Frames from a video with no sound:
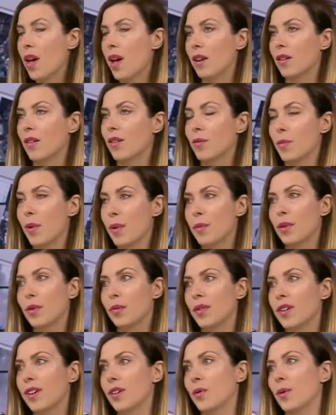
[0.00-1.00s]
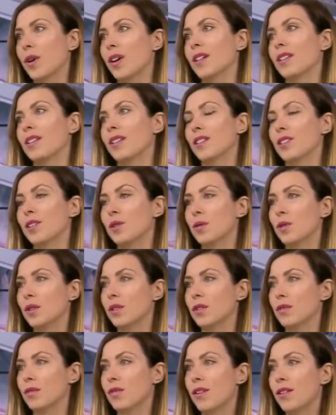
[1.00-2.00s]
and I remember very well that he
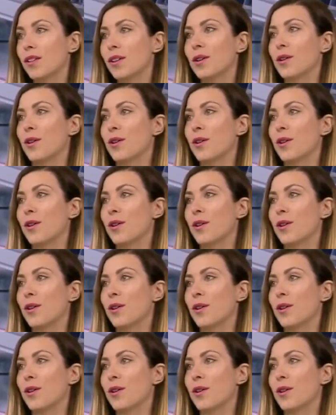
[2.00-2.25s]
was very